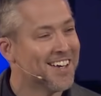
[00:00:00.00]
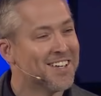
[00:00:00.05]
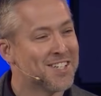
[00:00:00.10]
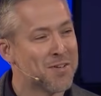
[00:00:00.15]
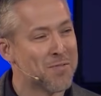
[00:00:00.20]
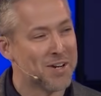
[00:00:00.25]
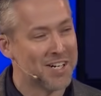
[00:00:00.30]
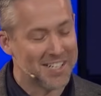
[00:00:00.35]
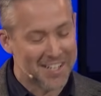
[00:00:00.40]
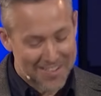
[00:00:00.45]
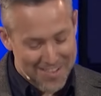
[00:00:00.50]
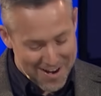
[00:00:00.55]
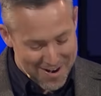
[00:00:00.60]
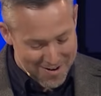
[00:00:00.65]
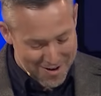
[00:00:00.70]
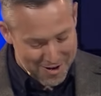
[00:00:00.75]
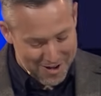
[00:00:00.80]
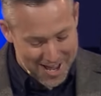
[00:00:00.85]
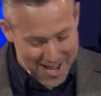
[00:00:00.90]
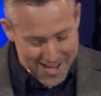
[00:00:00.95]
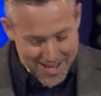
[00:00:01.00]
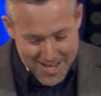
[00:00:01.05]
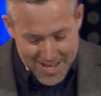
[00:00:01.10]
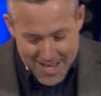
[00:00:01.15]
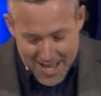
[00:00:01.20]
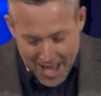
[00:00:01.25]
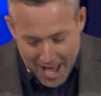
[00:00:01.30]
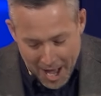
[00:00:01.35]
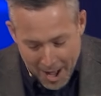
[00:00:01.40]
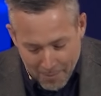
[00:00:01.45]
See what I did there? Okay?
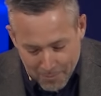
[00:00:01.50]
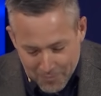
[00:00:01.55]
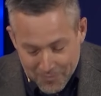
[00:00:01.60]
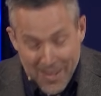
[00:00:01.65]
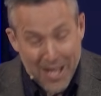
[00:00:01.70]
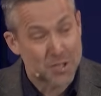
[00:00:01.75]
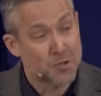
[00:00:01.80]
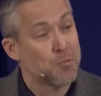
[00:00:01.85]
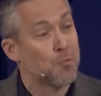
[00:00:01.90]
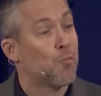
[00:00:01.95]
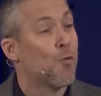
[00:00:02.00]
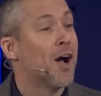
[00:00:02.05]
Um, that's